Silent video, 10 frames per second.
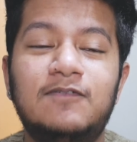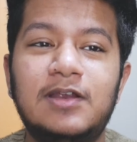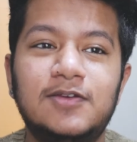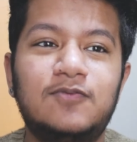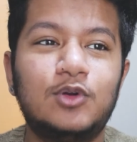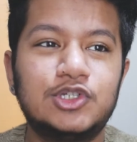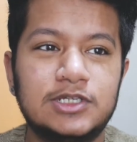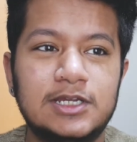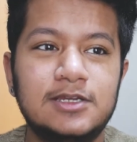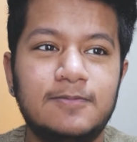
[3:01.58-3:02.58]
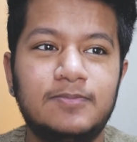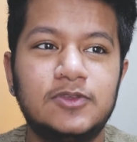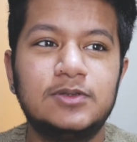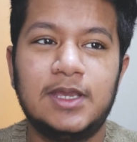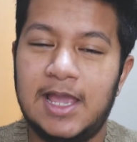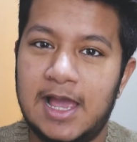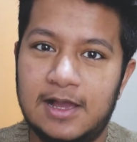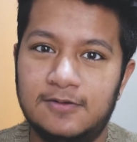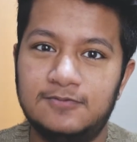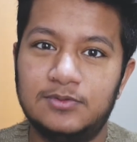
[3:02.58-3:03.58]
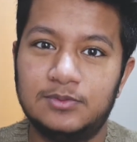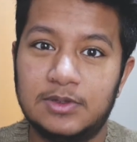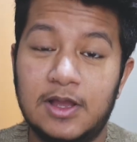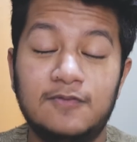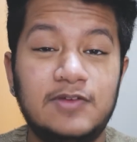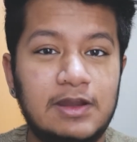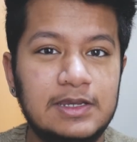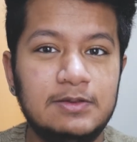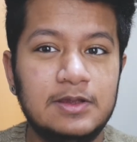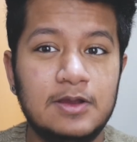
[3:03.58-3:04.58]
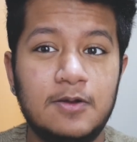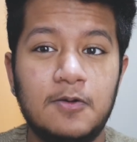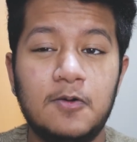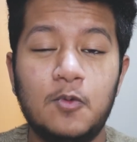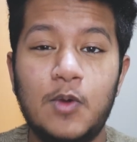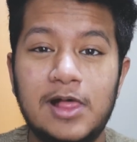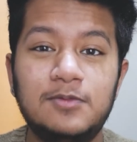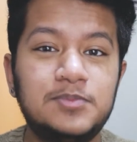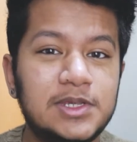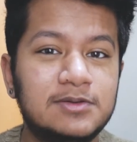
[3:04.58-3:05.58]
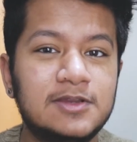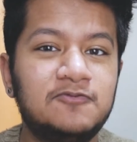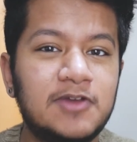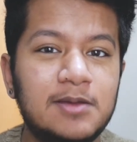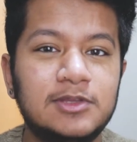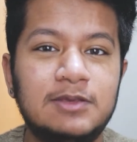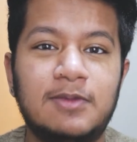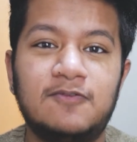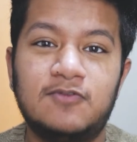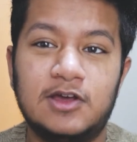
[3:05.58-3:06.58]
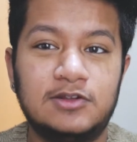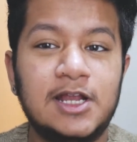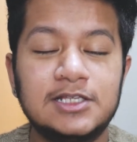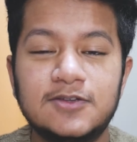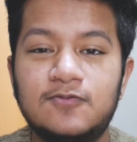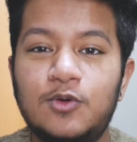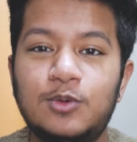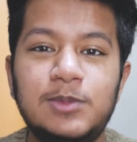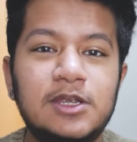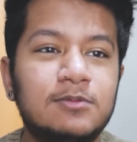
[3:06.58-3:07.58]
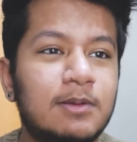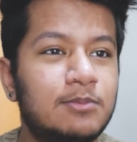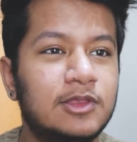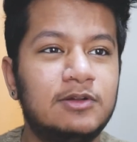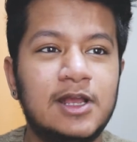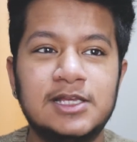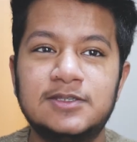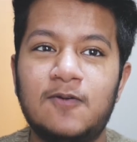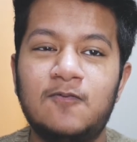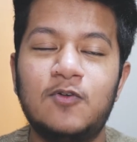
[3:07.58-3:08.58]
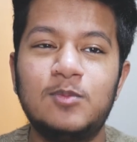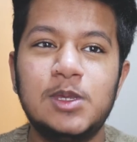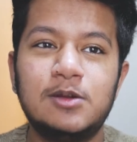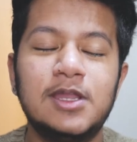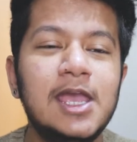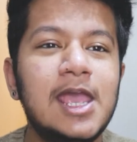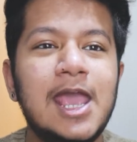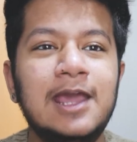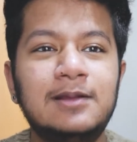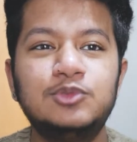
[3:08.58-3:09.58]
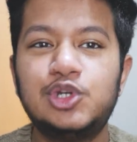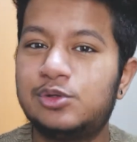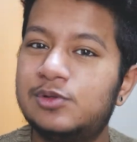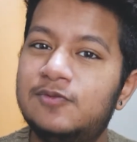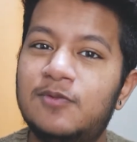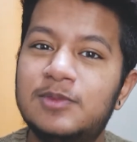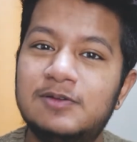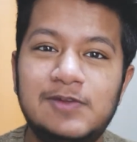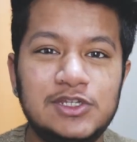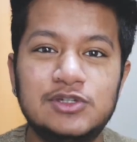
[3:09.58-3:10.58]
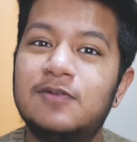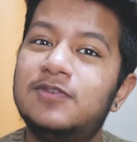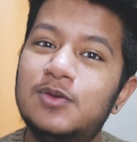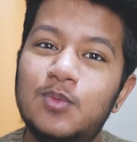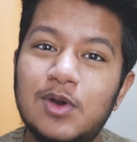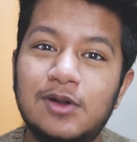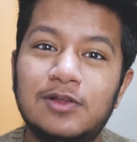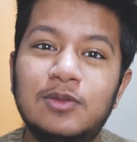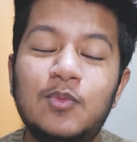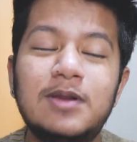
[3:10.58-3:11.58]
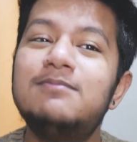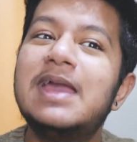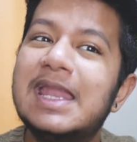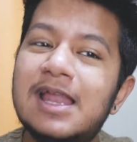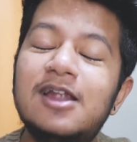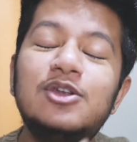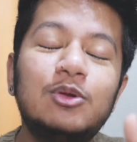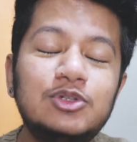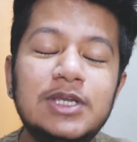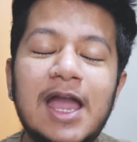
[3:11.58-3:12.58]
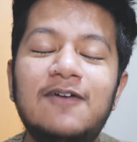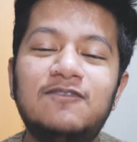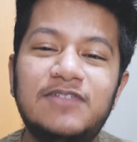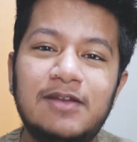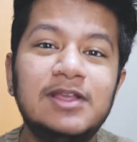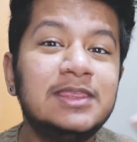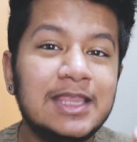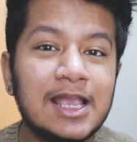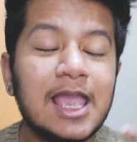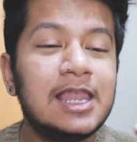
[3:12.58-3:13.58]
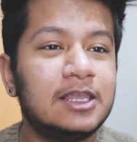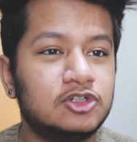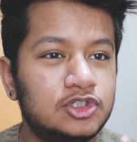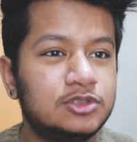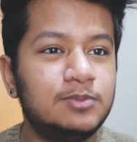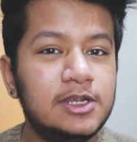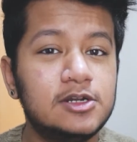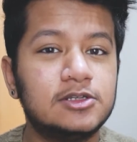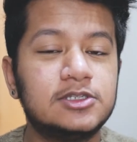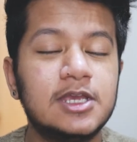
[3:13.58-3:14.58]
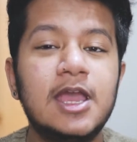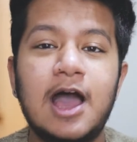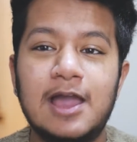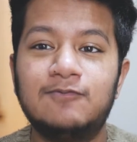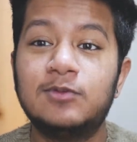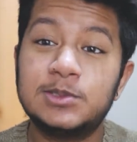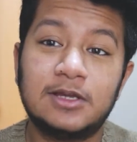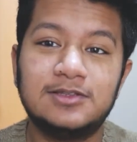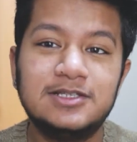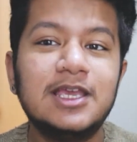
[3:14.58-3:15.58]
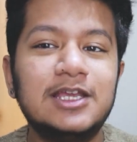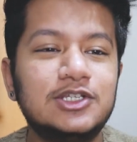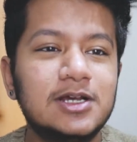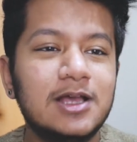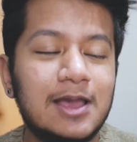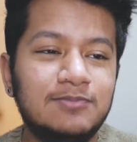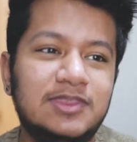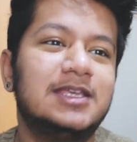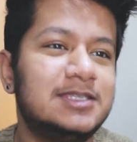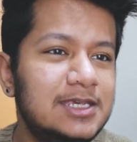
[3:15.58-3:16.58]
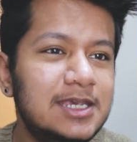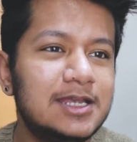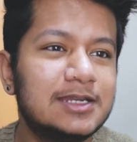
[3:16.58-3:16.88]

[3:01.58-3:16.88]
very fortunate to have a very well bearded family. My father has a full beard, my brother has a full beard, and I'm generally from the region of the world where men are known to have very thick and luscious beards. I'm from Southeast Asia, I'm Desi,